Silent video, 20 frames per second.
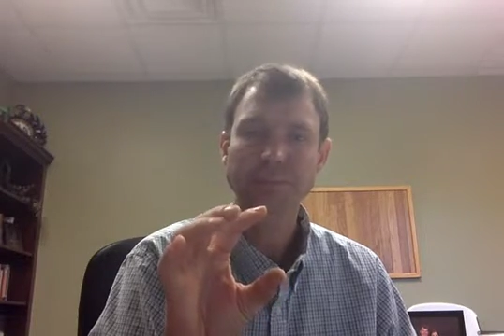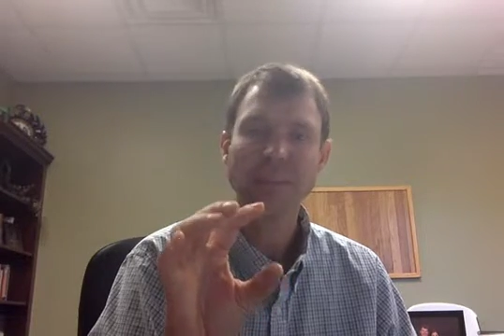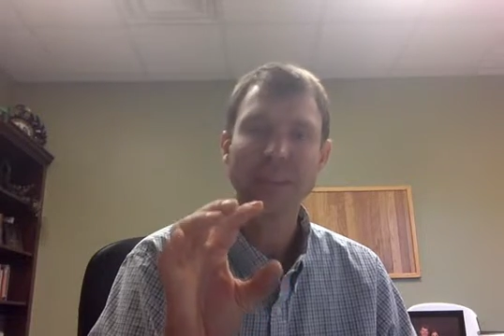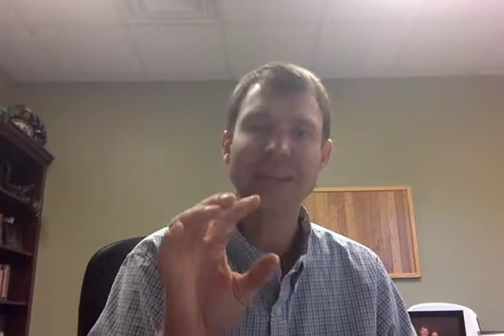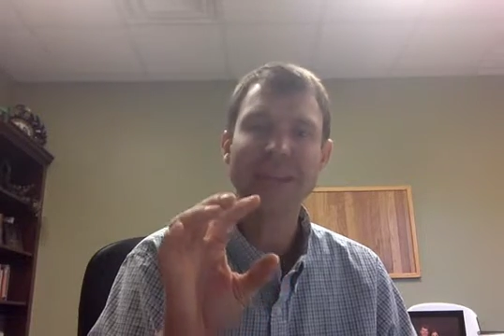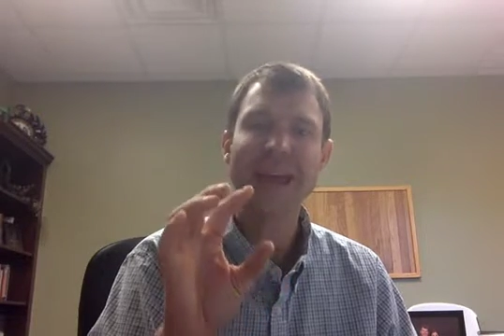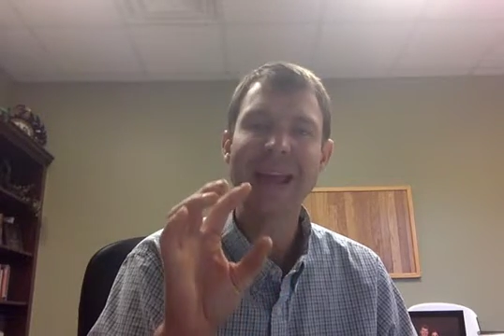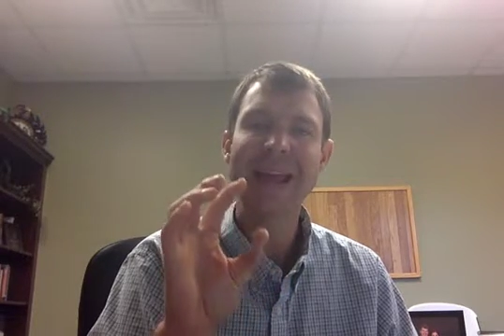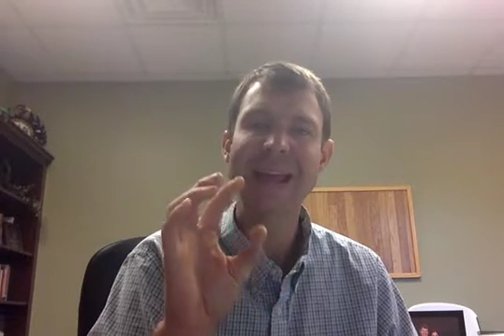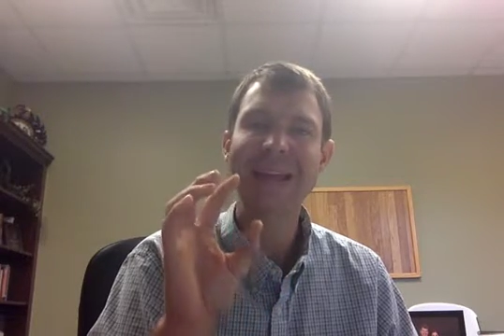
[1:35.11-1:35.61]

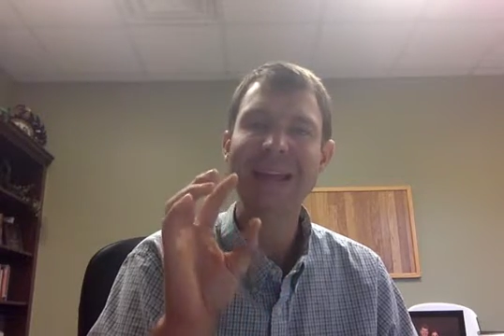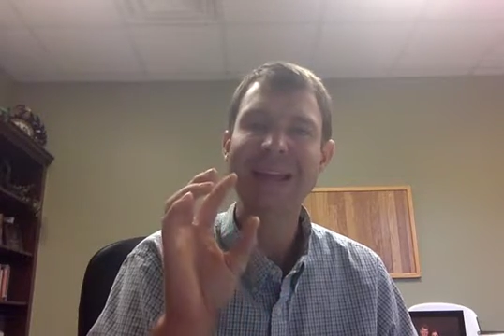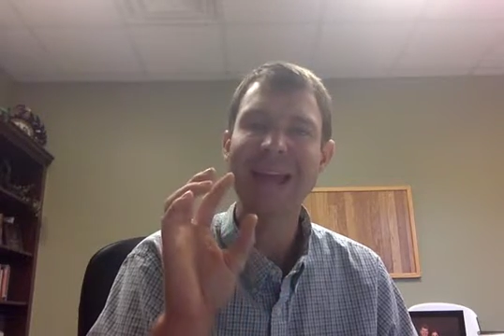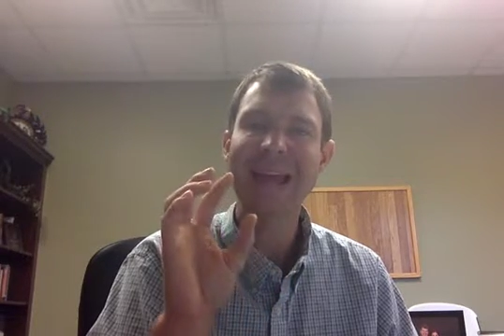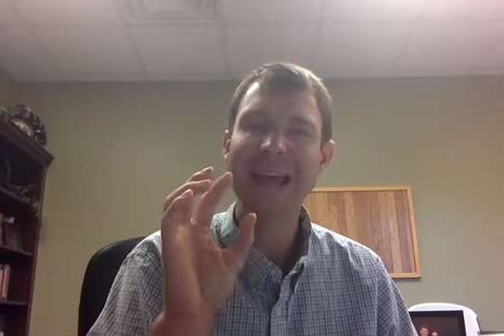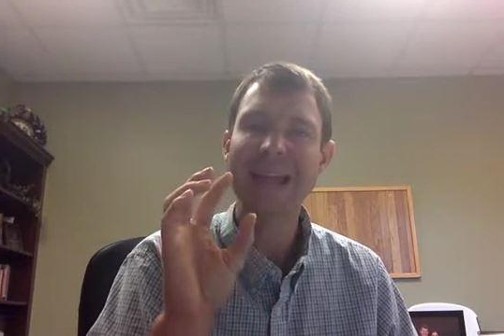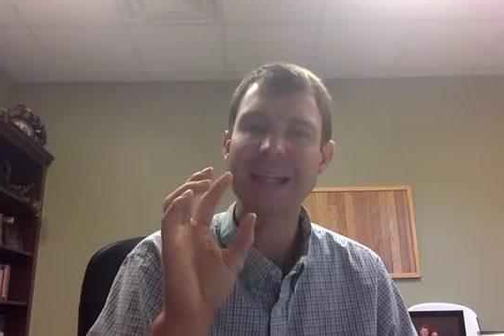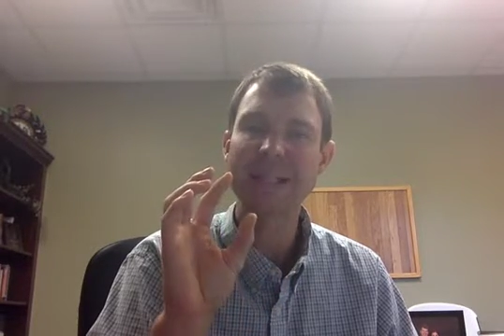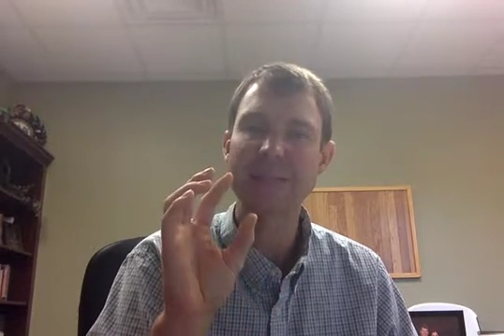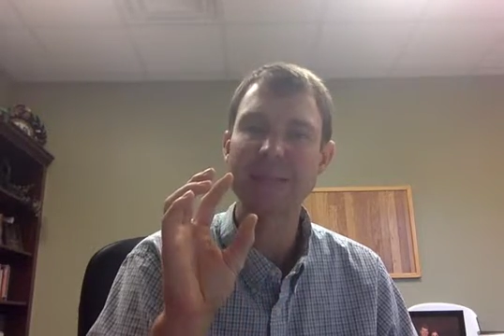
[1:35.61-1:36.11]
and that
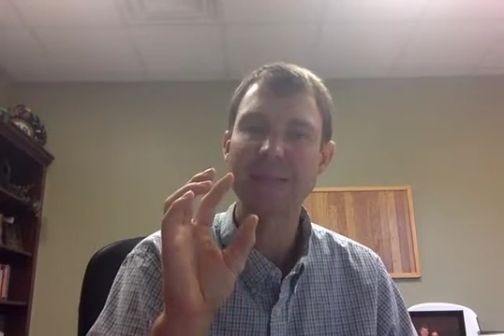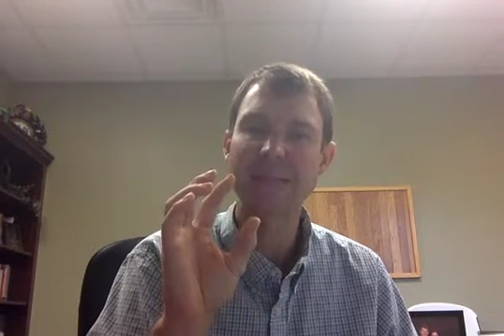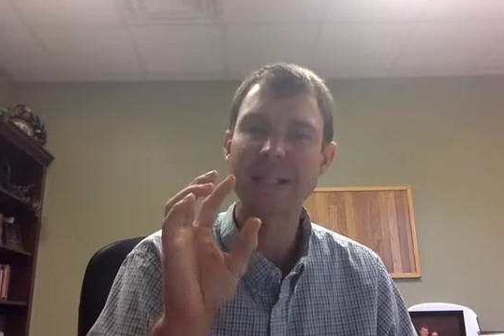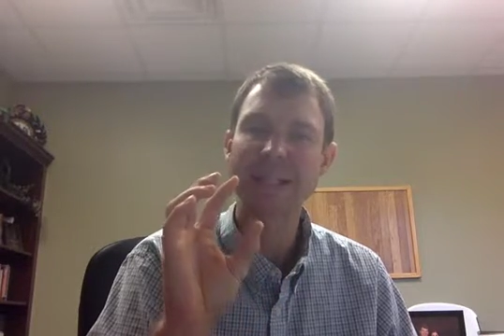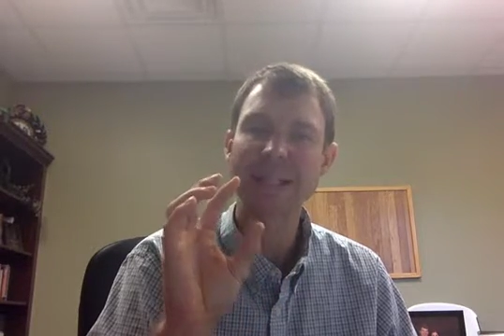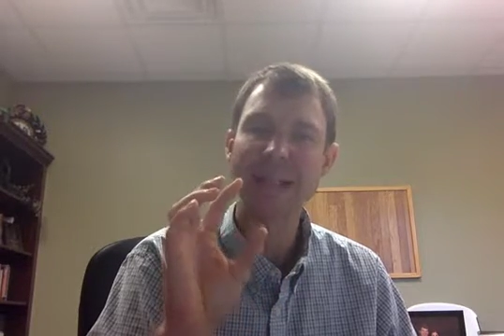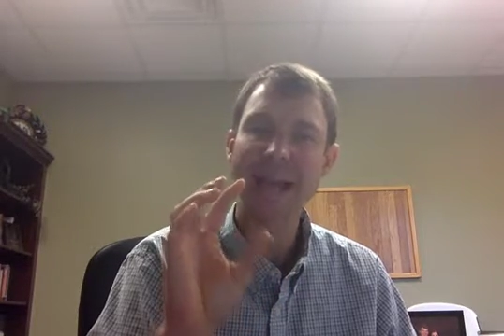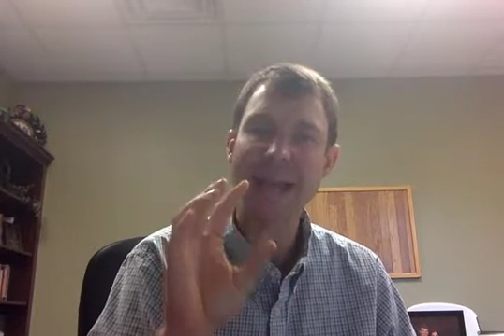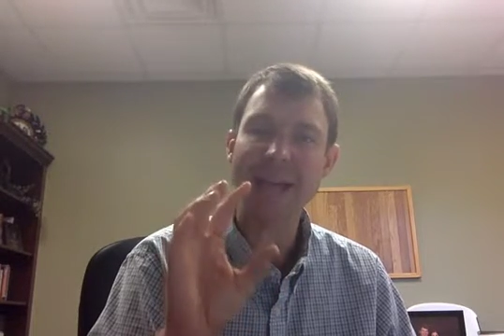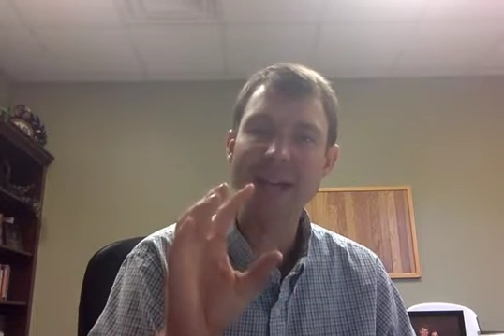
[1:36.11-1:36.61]
indicates
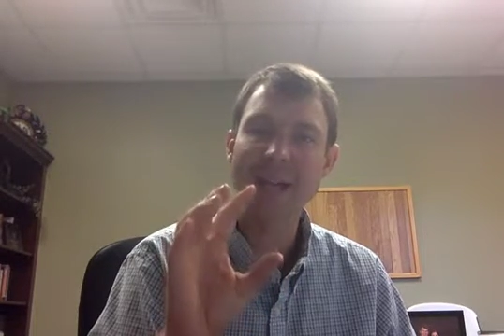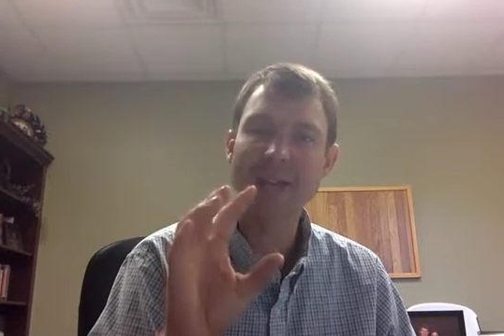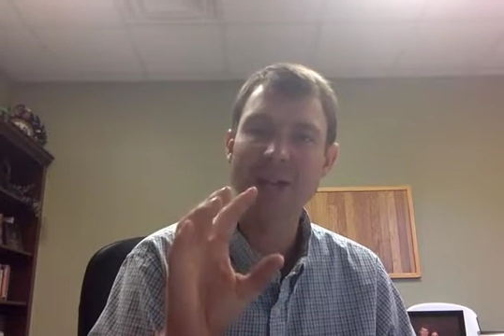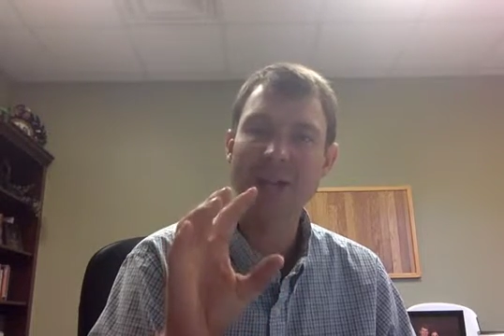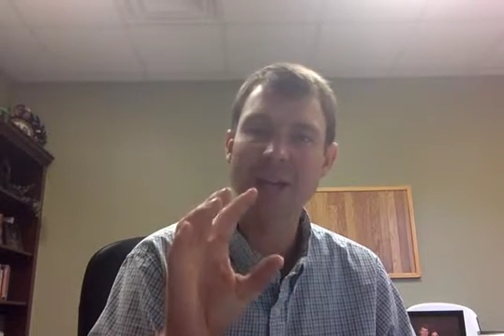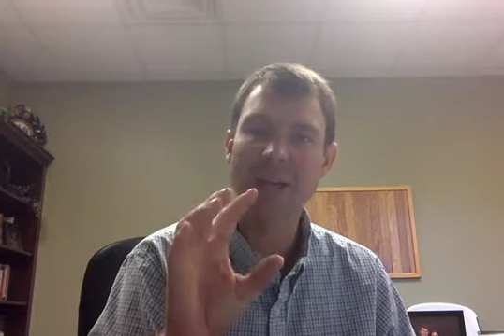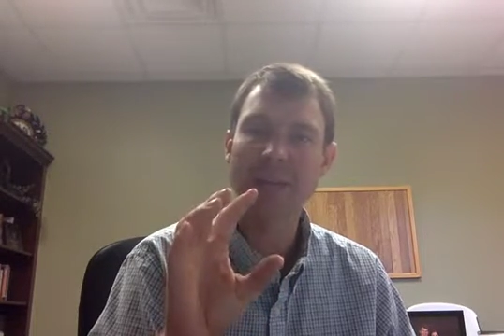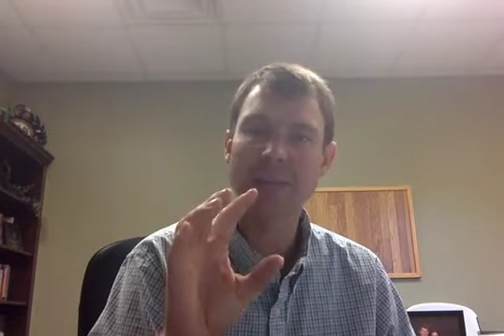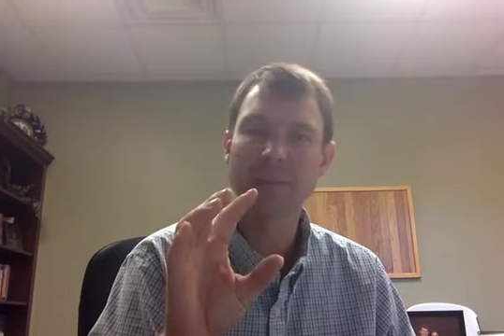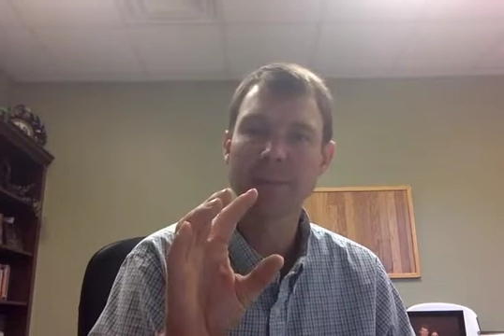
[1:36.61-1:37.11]

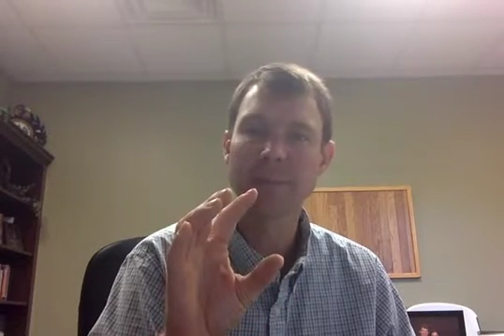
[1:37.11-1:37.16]
possession.